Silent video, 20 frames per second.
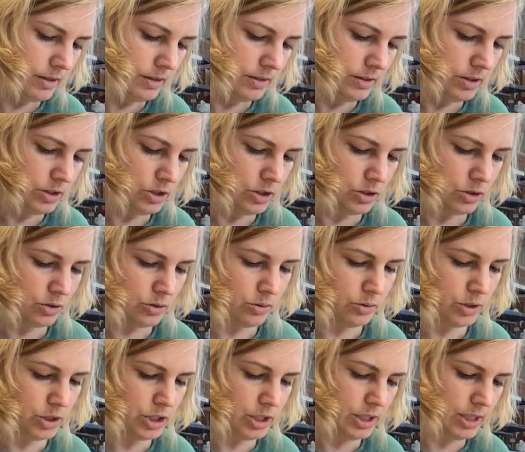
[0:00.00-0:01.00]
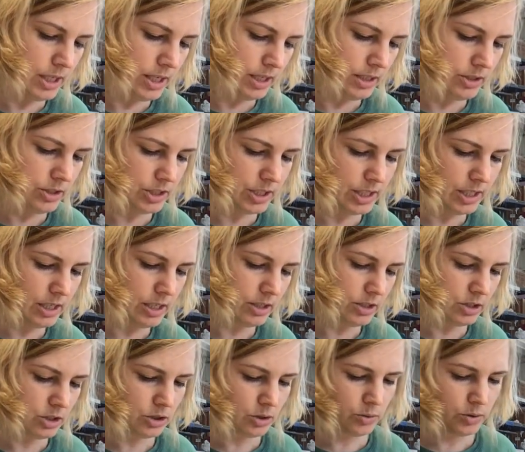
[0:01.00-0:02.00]
squishing that and just kind of
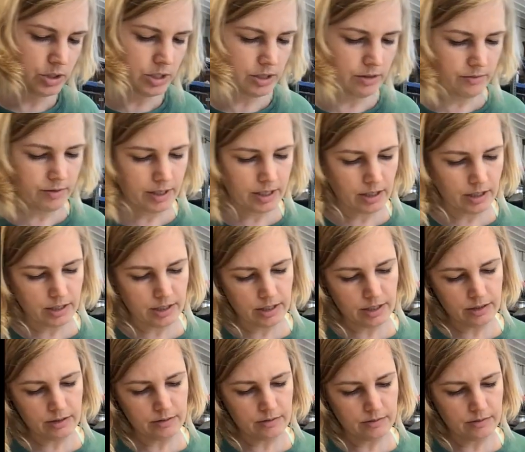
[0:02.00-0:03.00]
squishing it right on there.